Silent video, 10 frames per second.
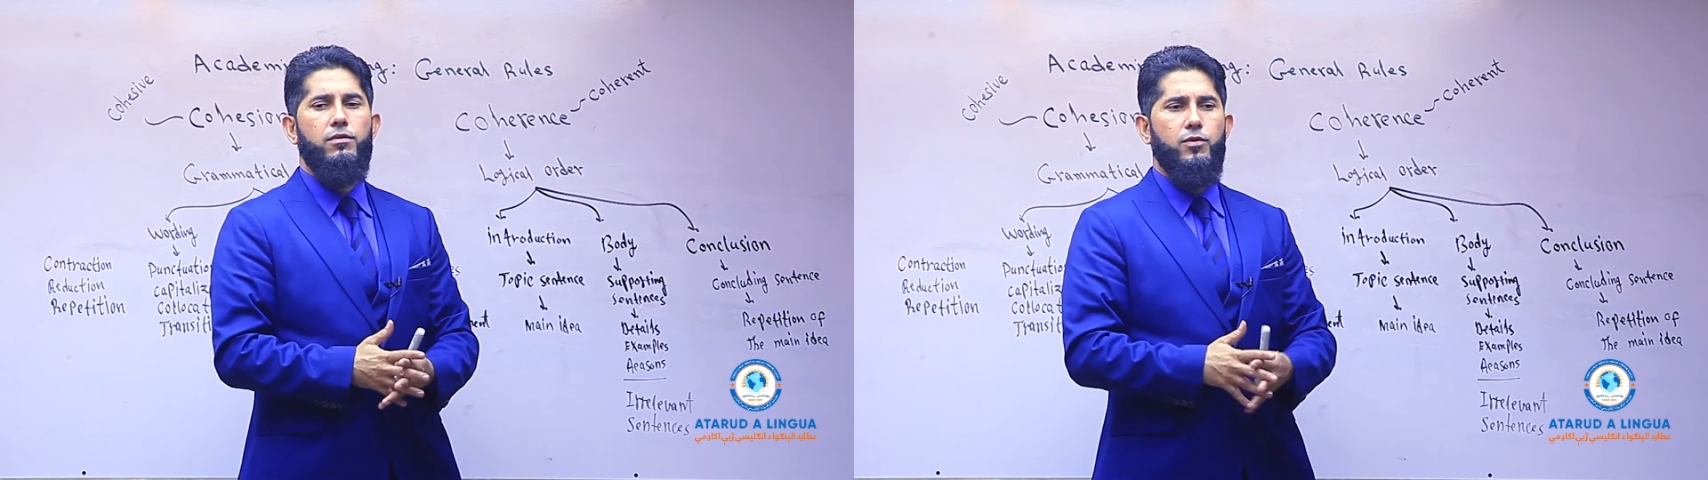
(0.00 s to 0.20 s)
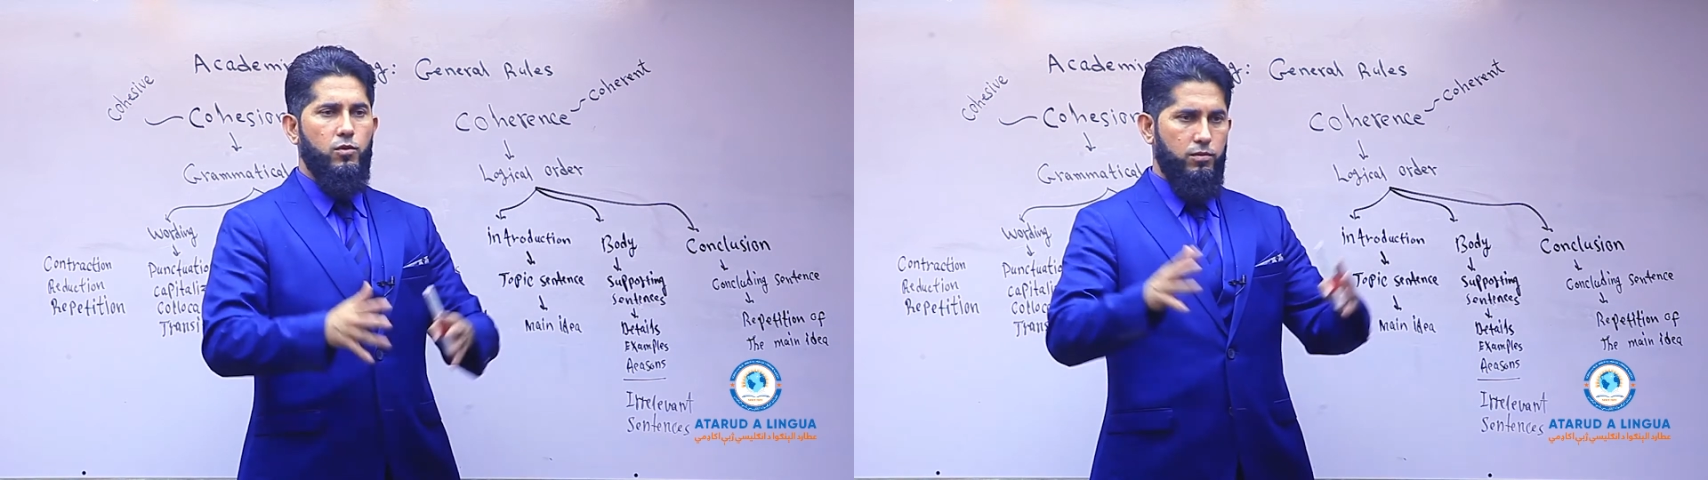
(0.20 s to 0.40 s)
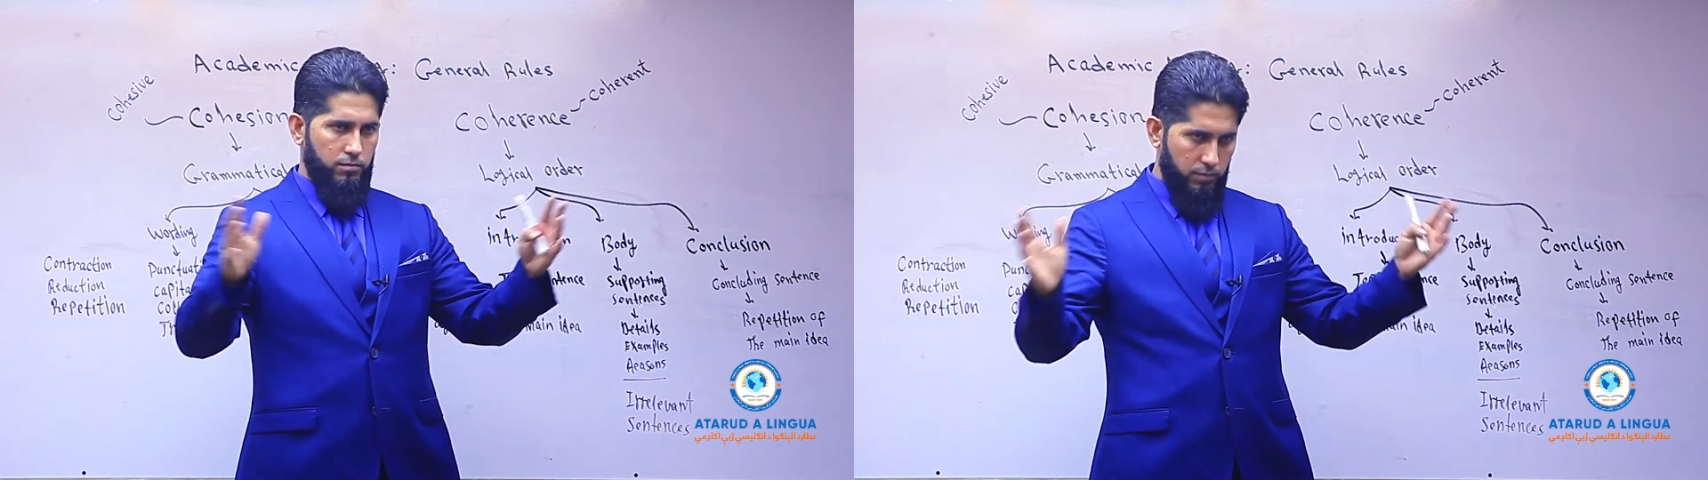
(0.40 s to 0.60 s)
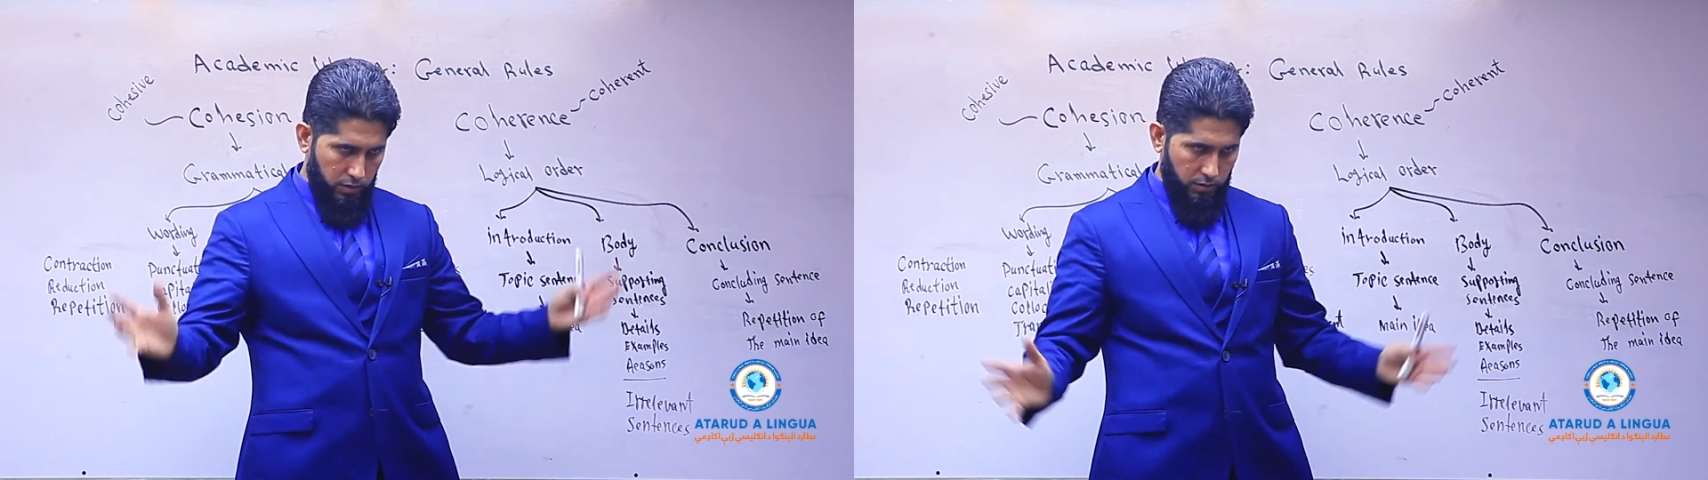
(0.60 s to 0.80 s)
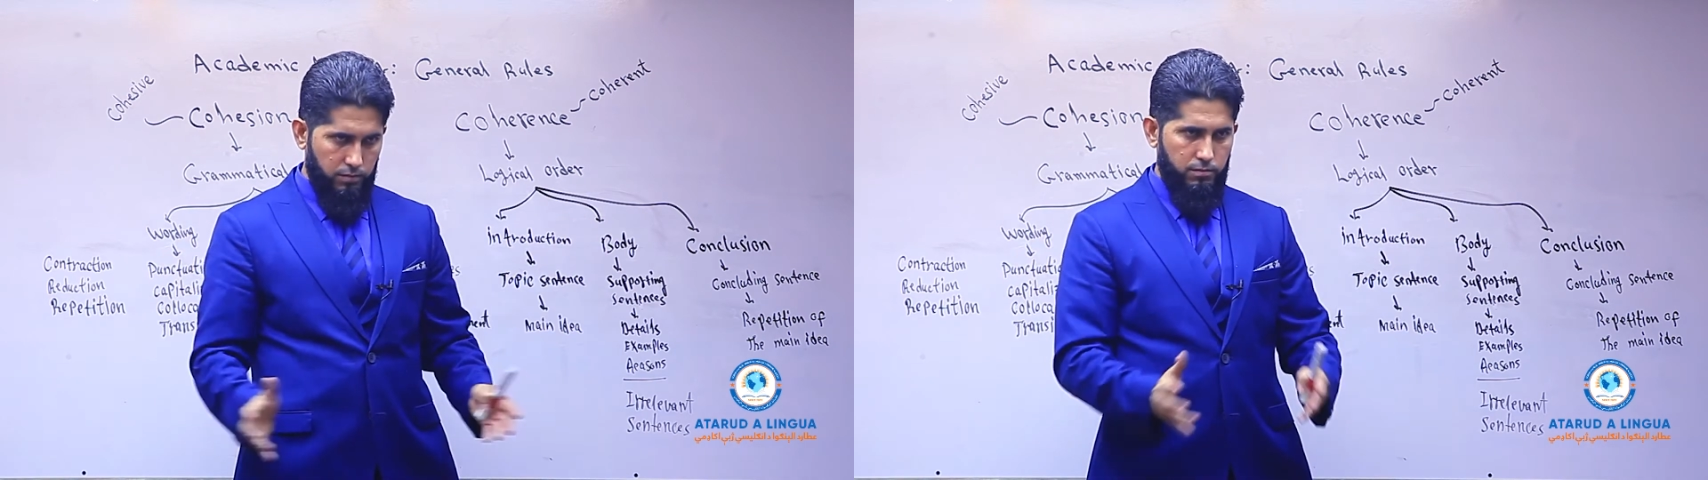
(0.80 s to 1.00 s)
of your,
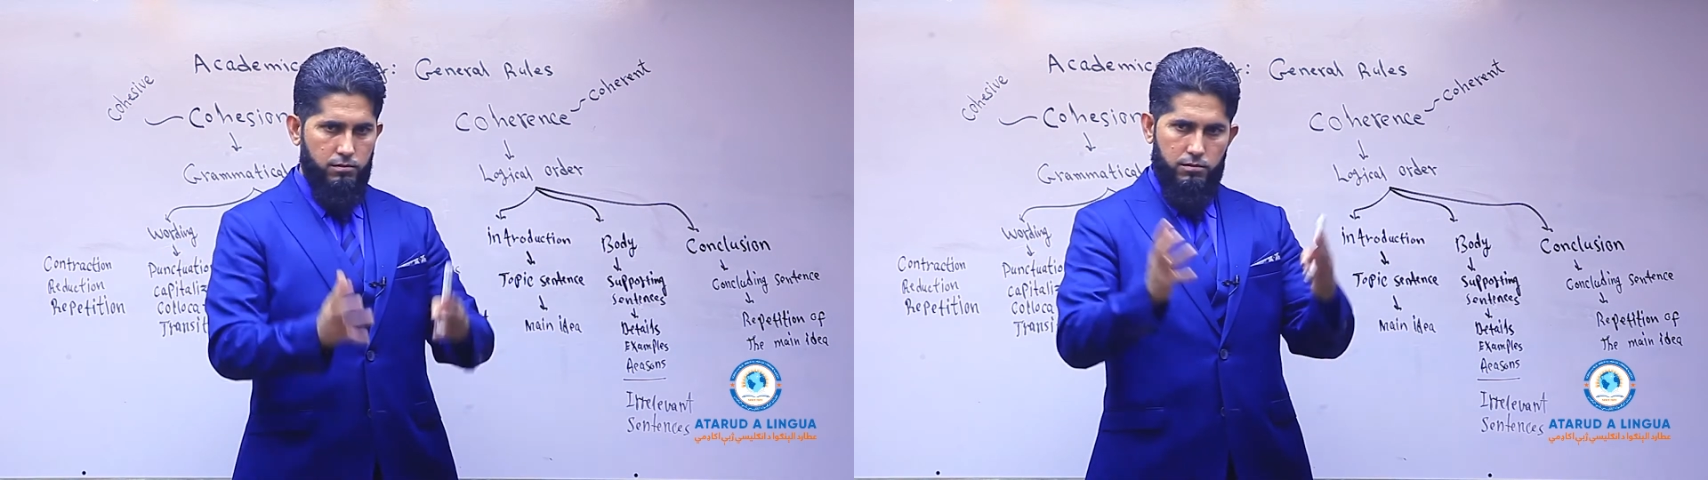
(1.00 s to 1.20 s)
you know,